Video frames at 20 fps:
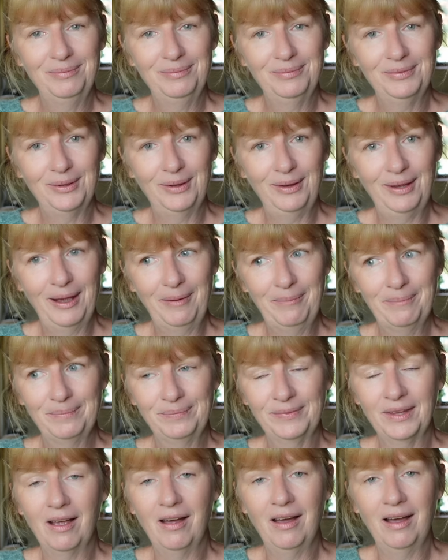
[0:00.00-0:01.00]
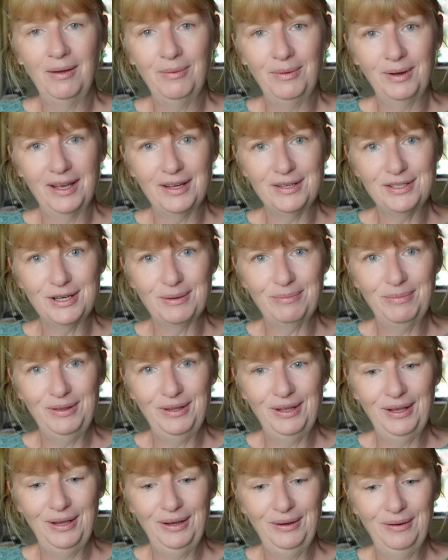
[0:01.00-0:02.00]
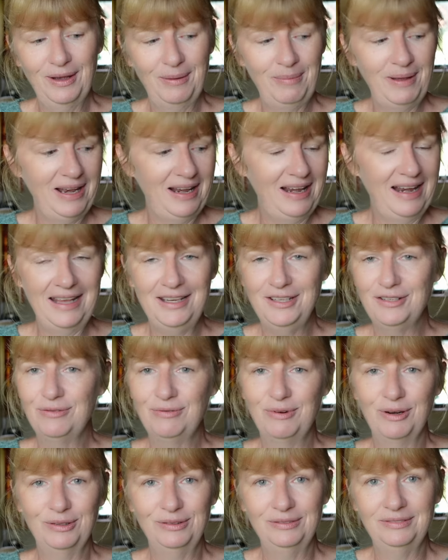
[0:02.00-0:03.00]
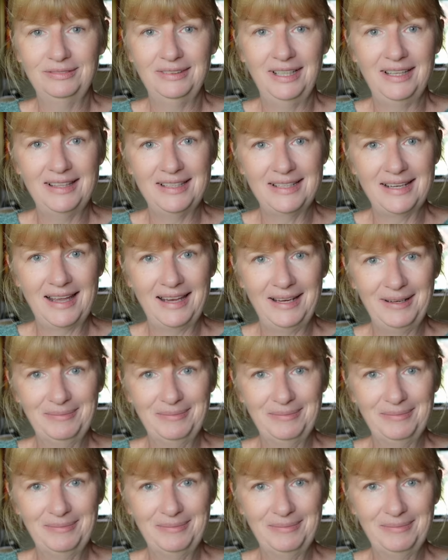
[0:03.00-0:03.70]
So yeah, I'll catch up with you a bit later on in the day.